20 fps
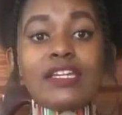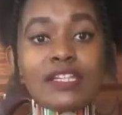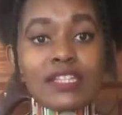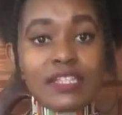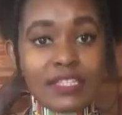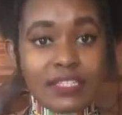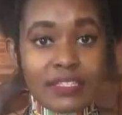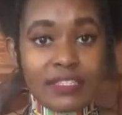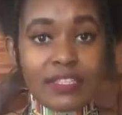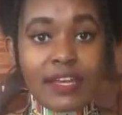
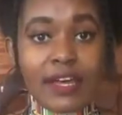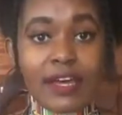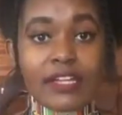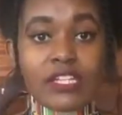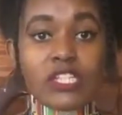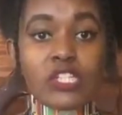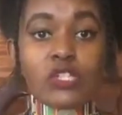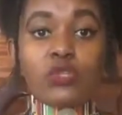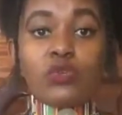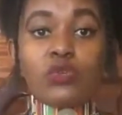is
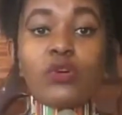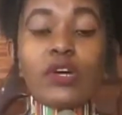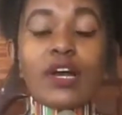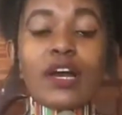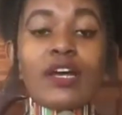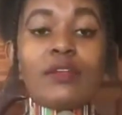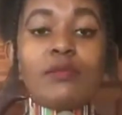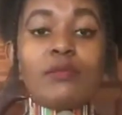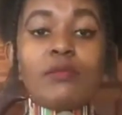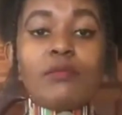that you
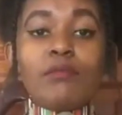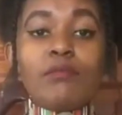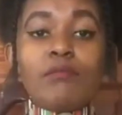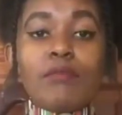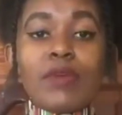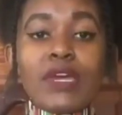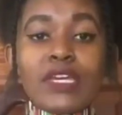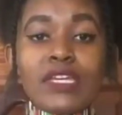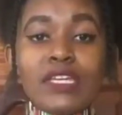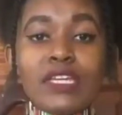can
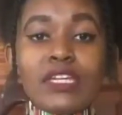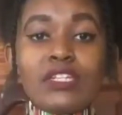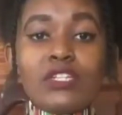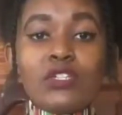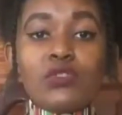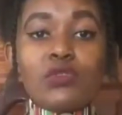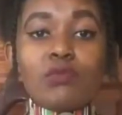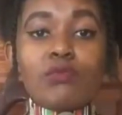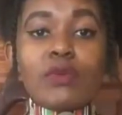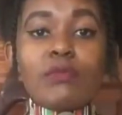make it
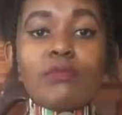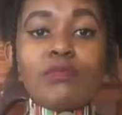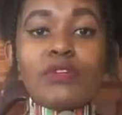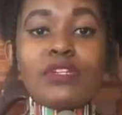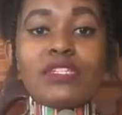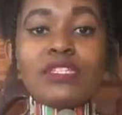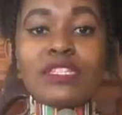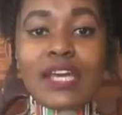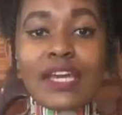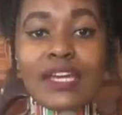to be
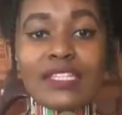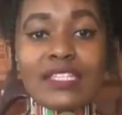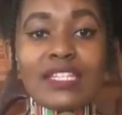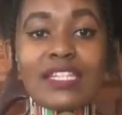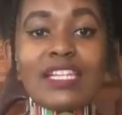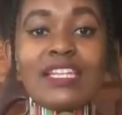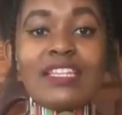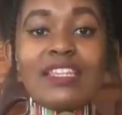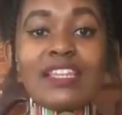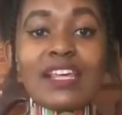
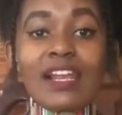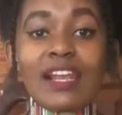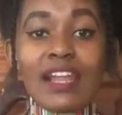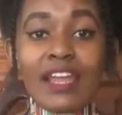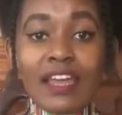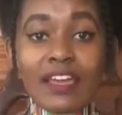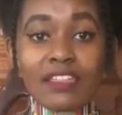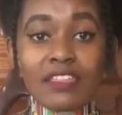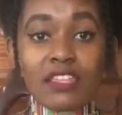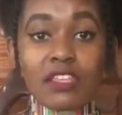precisely the
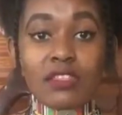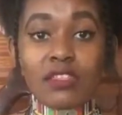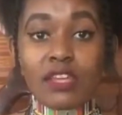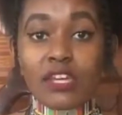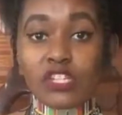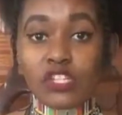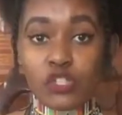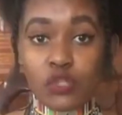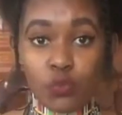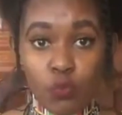length
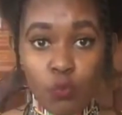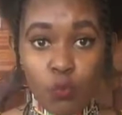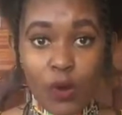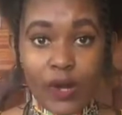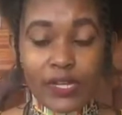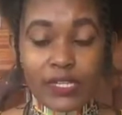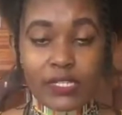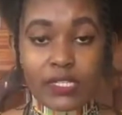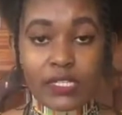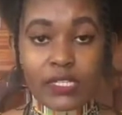that you
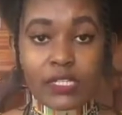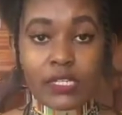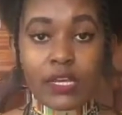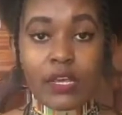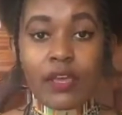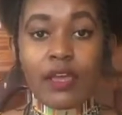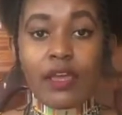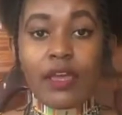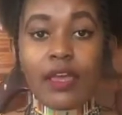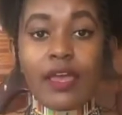want
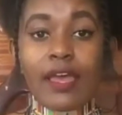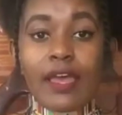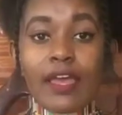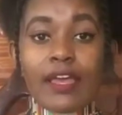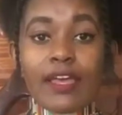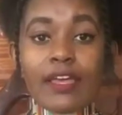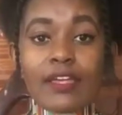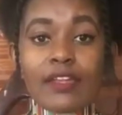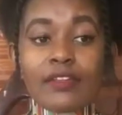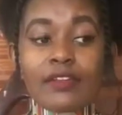
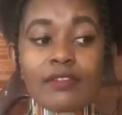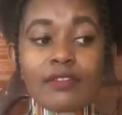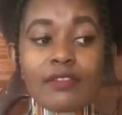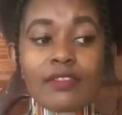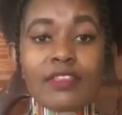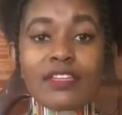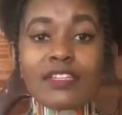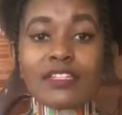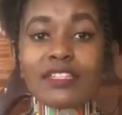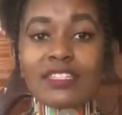and
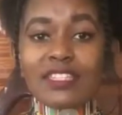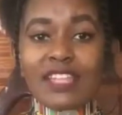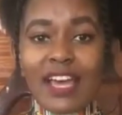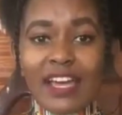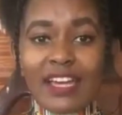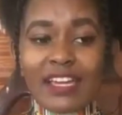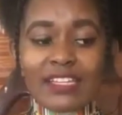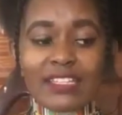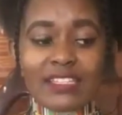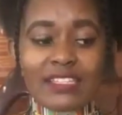the
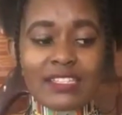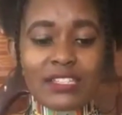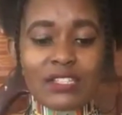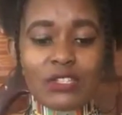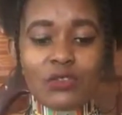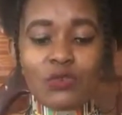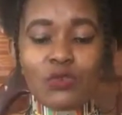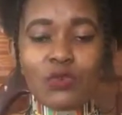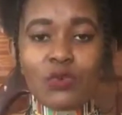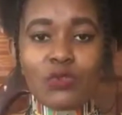size,
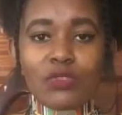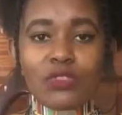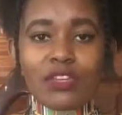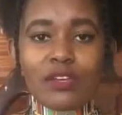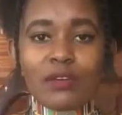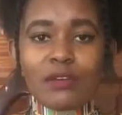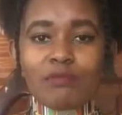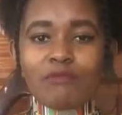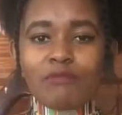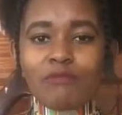you know,
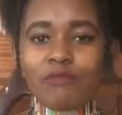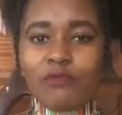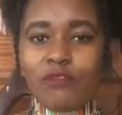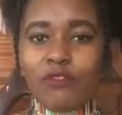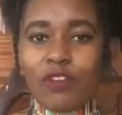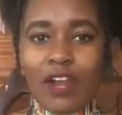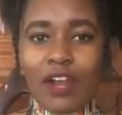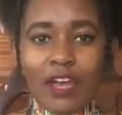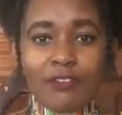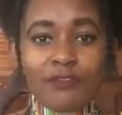the
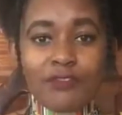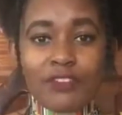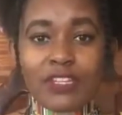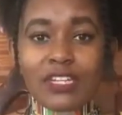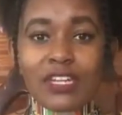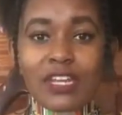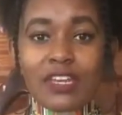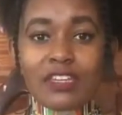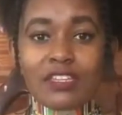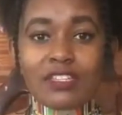
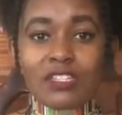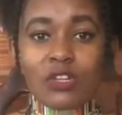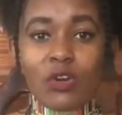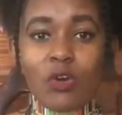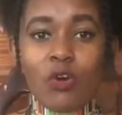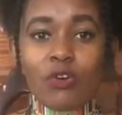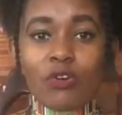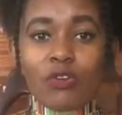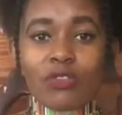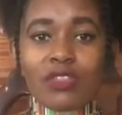fluffiness
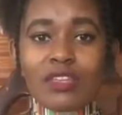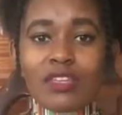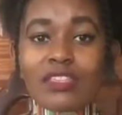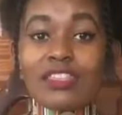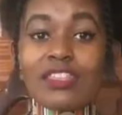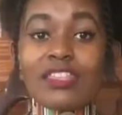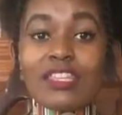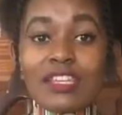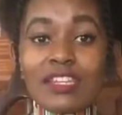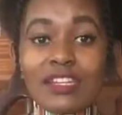or the
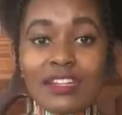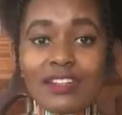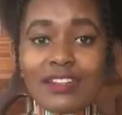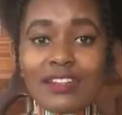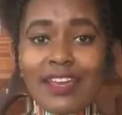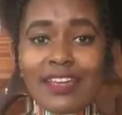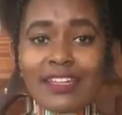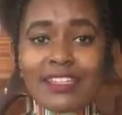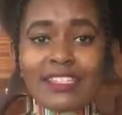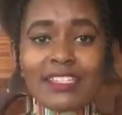
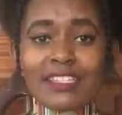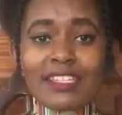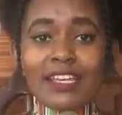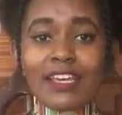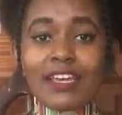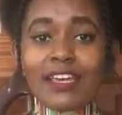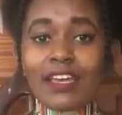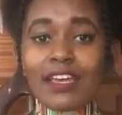thinness,